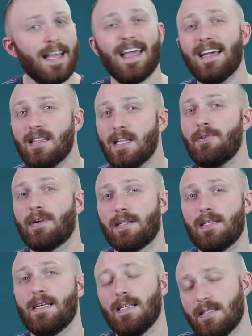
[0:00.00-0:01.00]
and
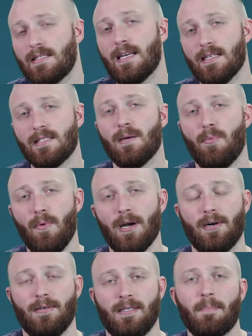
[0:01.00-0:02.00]
lyrically, it stands up well.